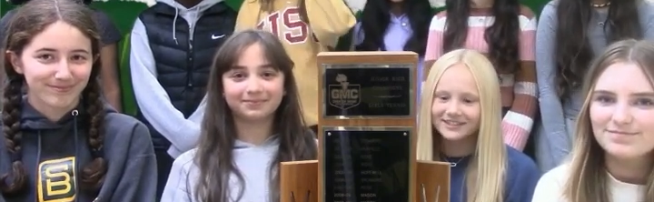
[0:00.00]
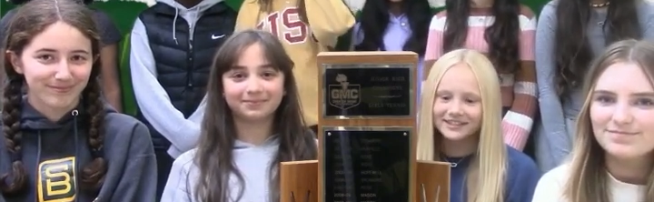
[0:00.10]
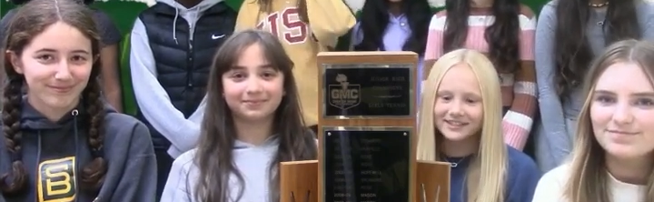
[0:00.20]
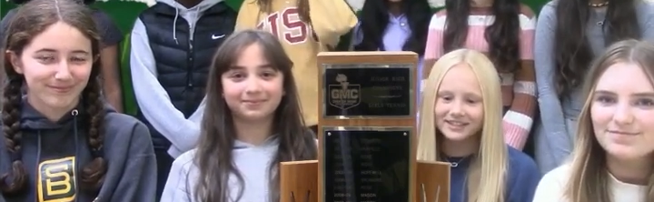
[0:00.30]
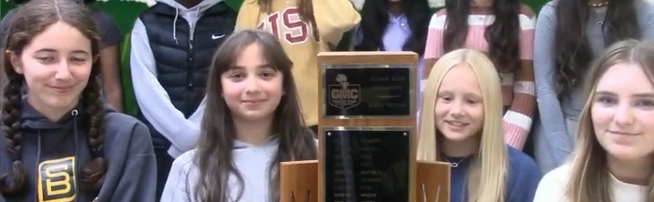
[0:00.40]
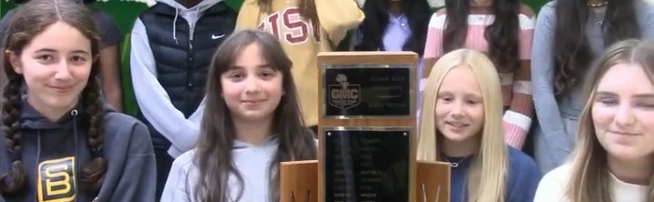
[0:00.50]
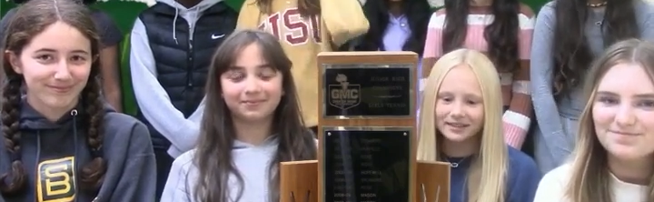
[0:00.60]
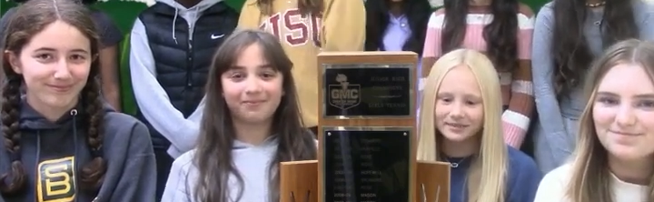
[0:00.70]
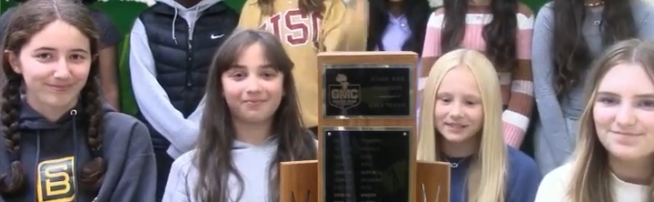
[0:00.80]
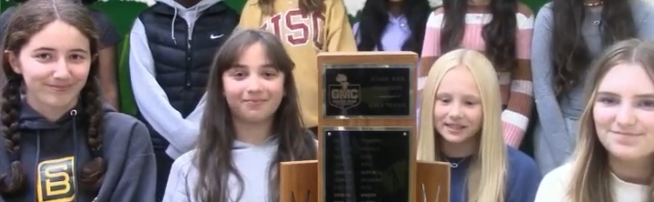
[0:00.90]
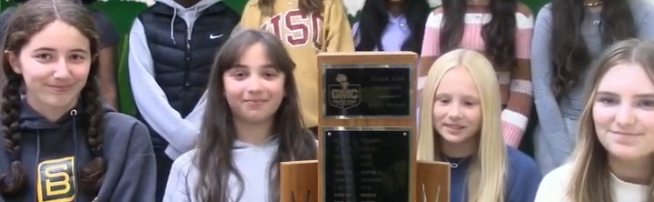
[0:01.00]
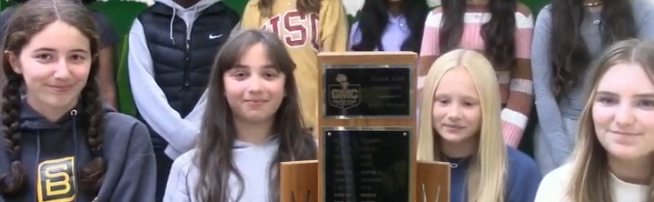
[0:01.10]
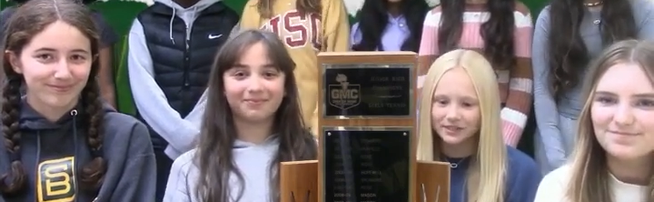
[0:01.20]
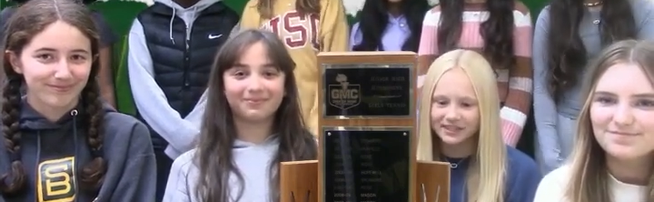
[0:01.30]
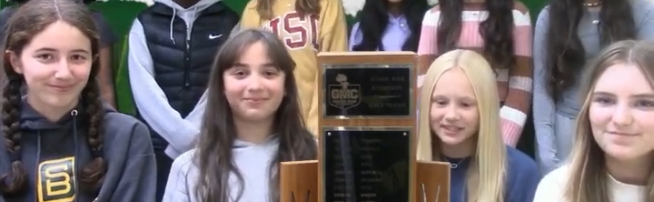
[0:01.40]
Speaker 1: During
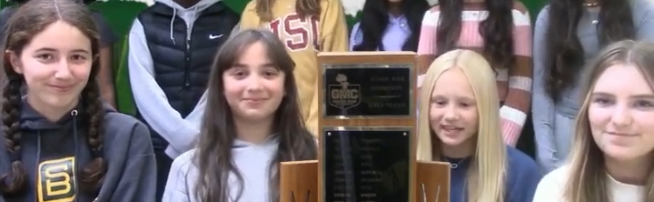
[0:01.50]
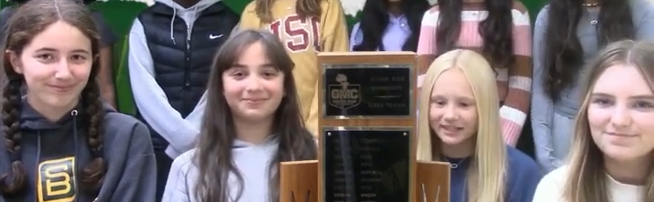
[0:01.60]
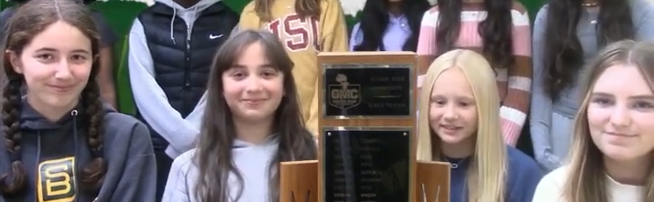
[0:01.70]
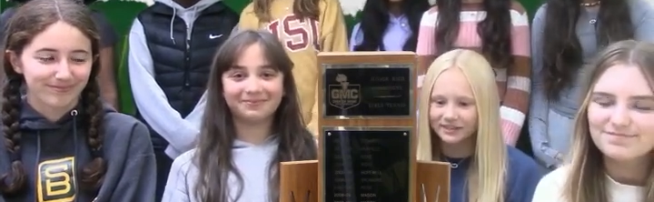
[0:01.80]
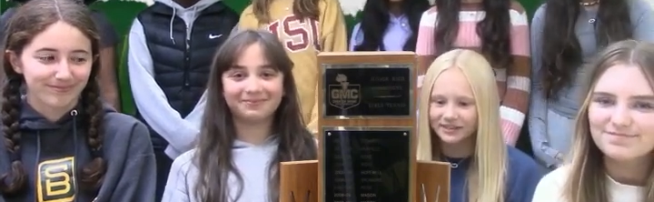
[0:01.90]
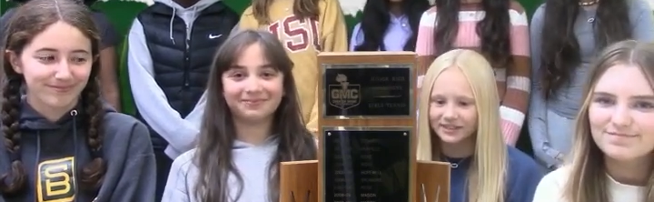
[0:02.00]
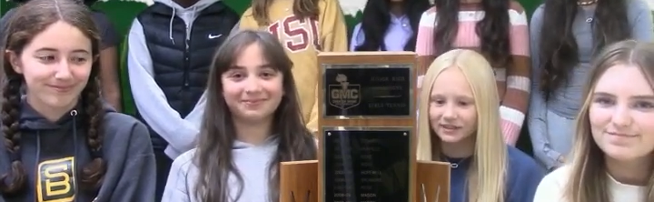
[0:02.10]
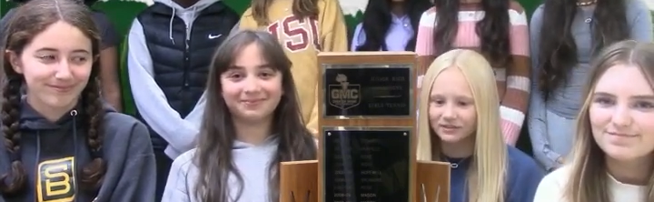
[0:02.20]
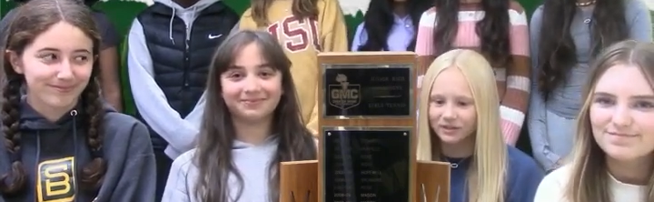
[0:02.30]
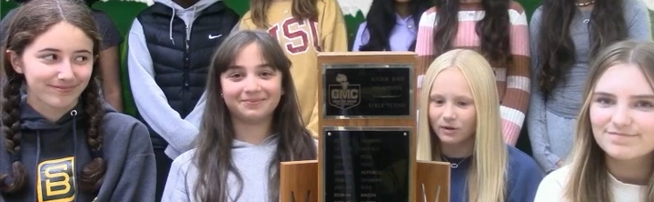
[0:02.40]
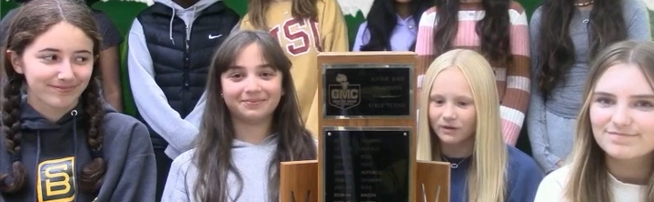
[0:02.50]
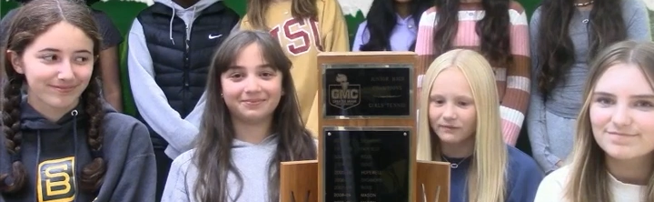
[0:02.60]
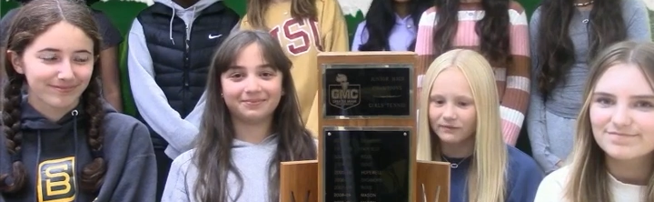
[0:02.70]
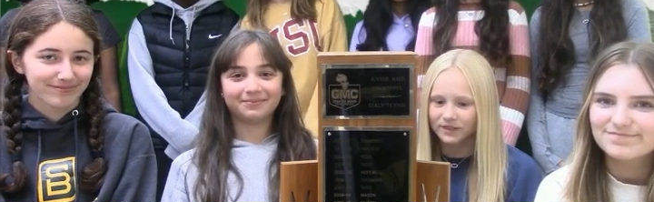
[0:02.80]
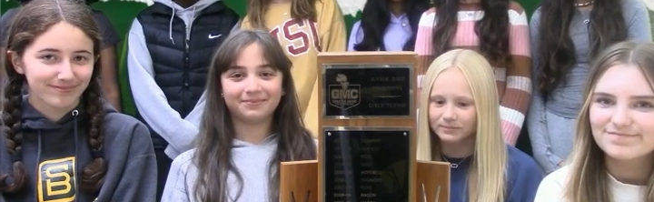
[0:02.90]
GAMC's first, second, and third singles all
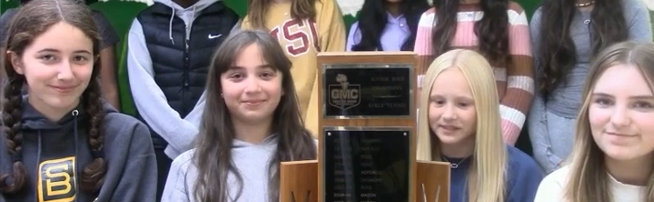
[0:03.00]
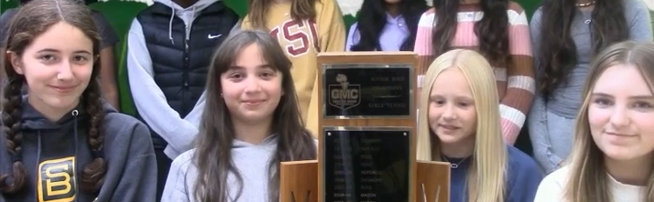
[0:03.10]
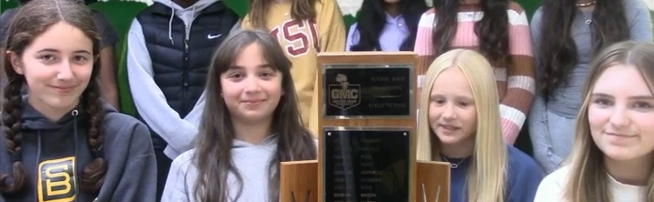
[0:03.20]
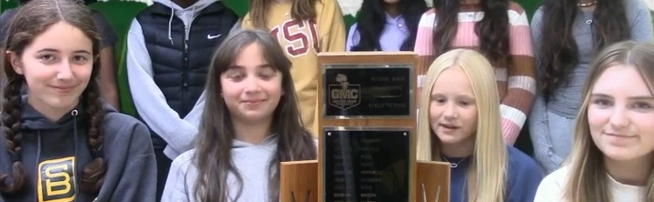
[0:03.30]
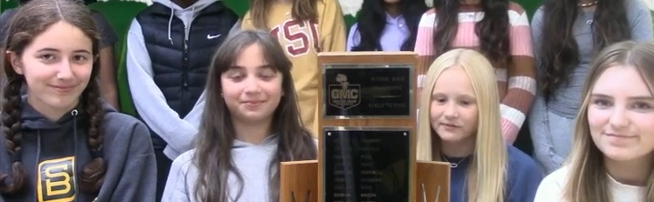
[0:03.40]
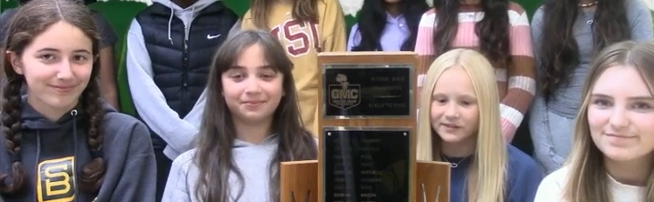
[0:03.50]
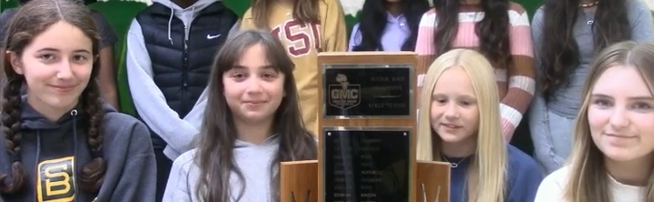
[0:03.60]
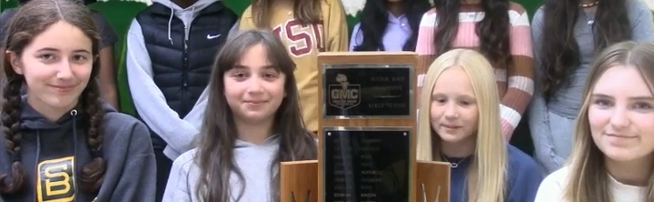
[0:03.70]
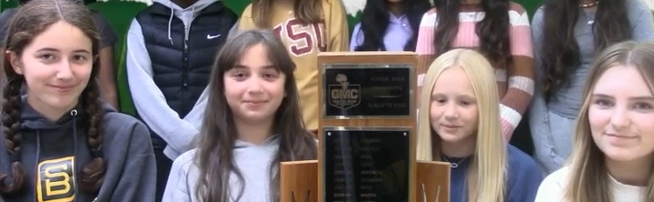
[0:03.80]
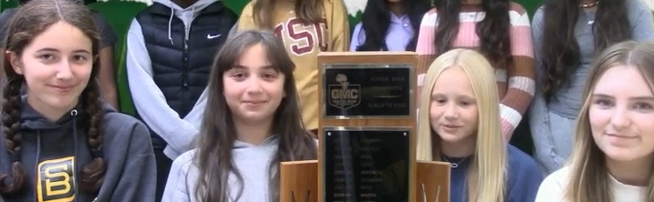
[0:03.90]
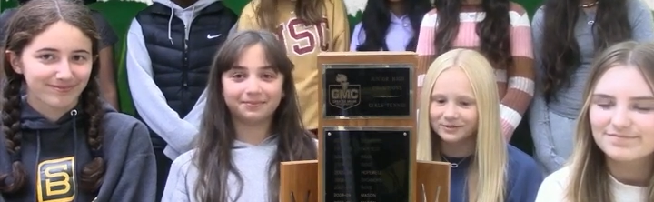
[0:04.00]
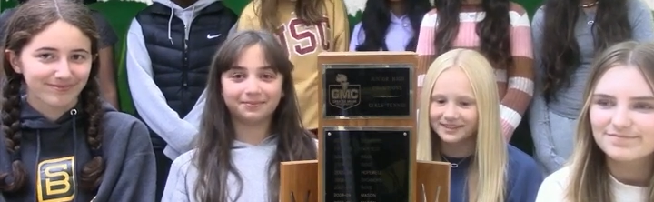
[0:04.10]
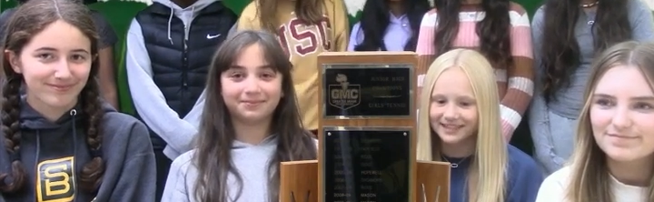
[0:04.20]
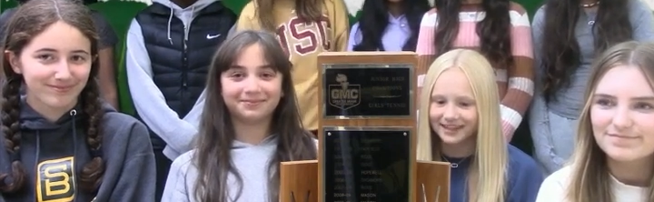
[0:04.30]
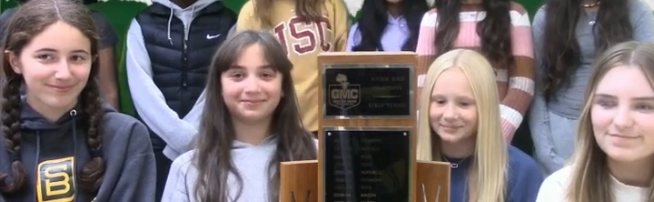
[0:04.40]
won first place, first doubles
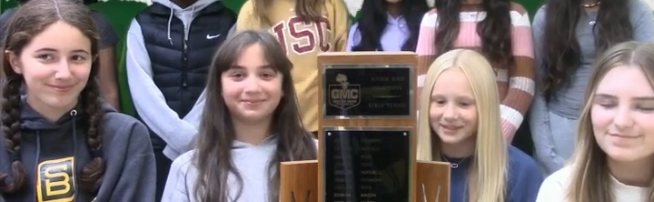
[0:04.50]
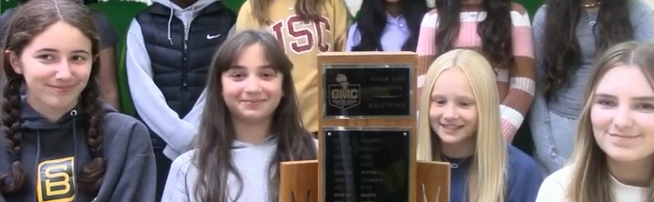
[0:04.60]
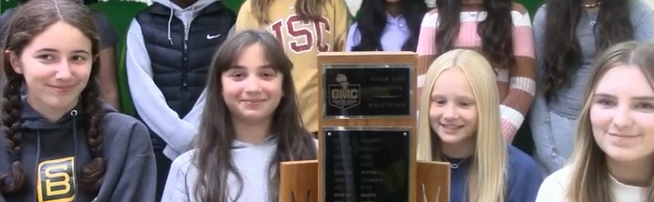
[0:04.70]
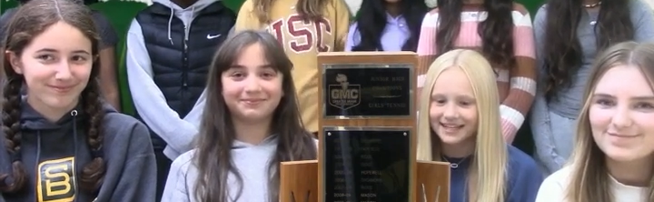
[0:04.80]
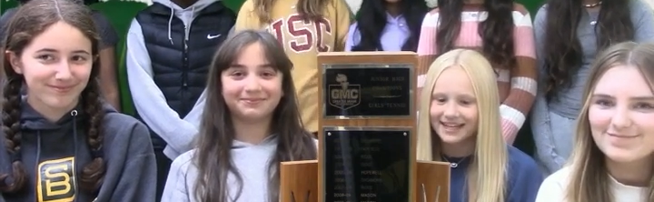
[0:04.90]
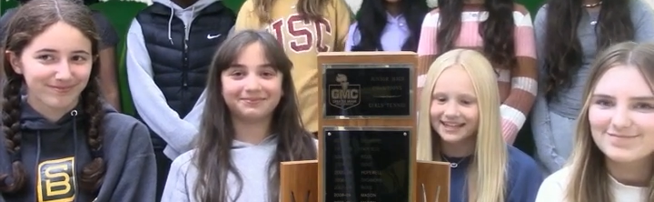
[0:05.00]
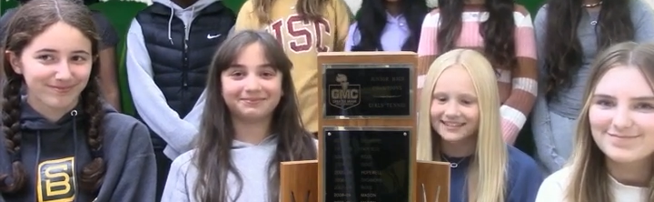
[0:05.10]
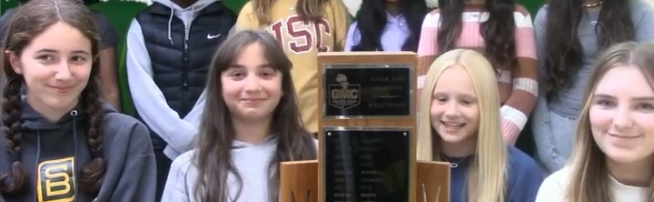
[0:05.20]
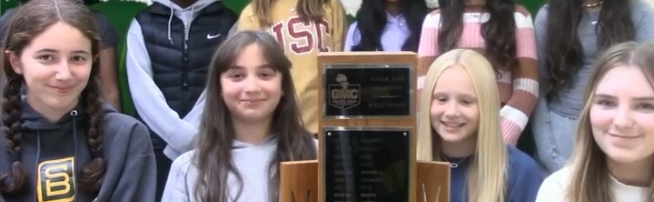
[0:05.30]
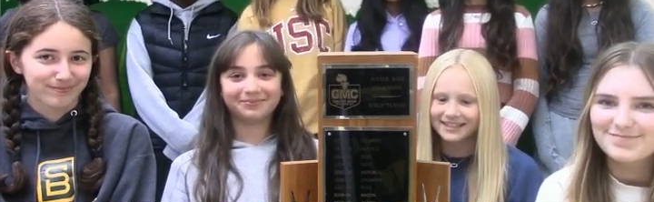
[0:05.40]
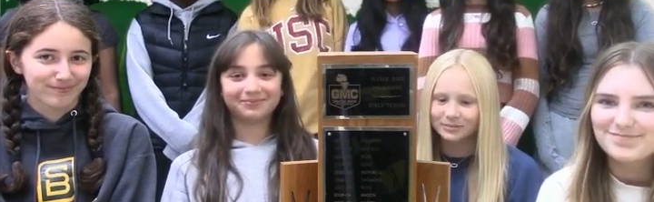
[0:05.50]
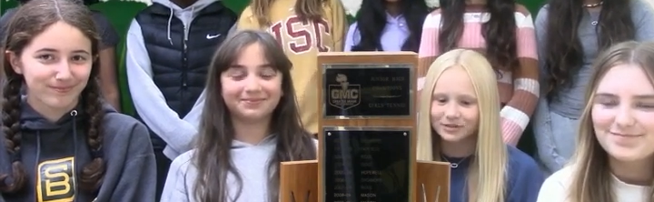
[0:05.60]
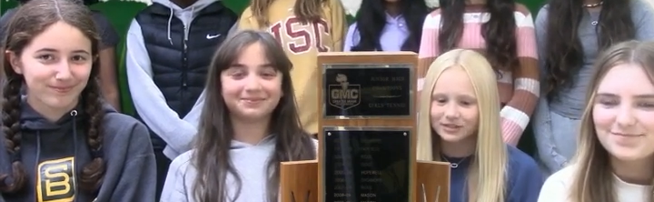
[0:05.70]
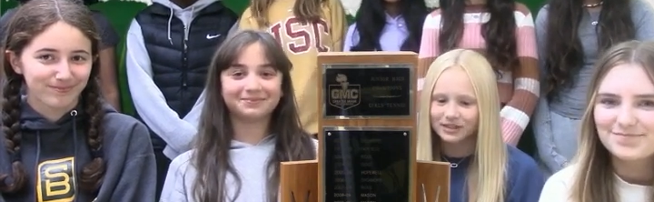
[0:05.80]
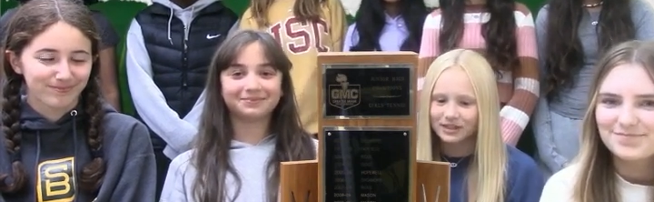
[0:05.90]
won second place, and second doubles